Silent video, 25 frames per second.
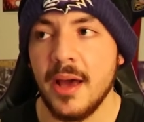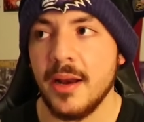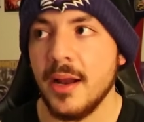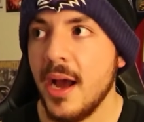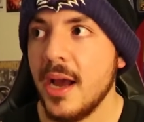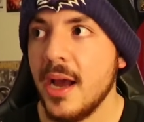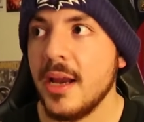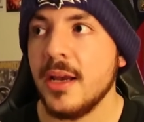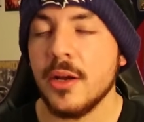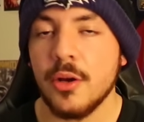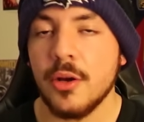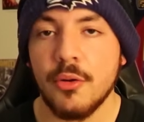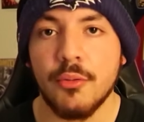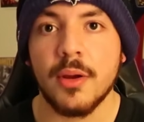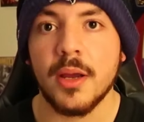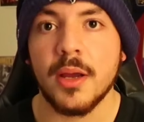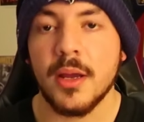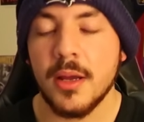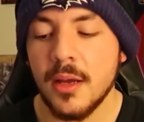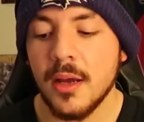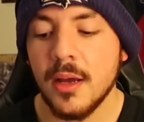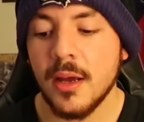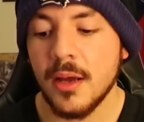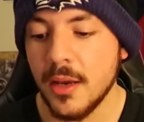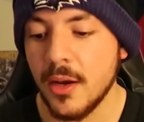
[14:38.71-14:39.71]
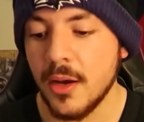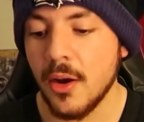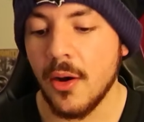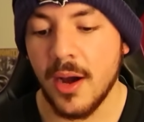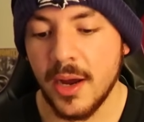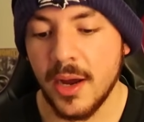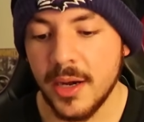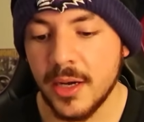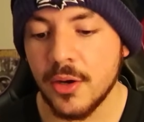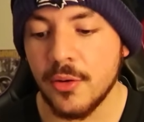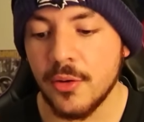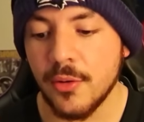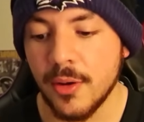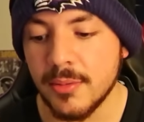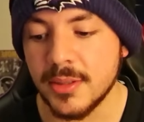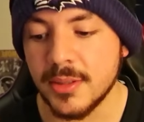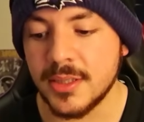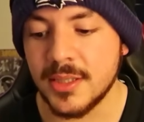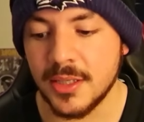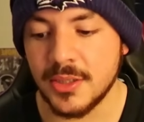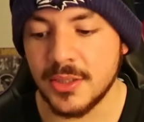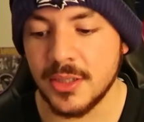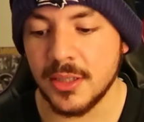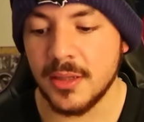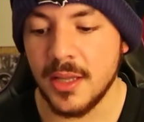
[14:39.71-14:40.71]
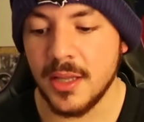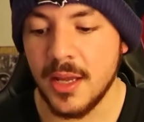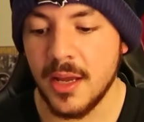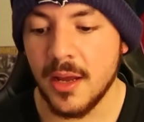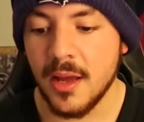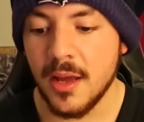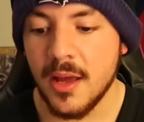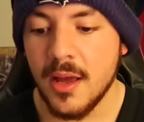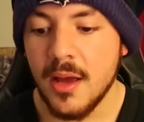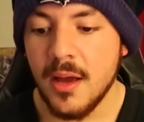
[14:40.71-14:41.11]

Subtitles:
I'd agree. I'd agree with such a thing.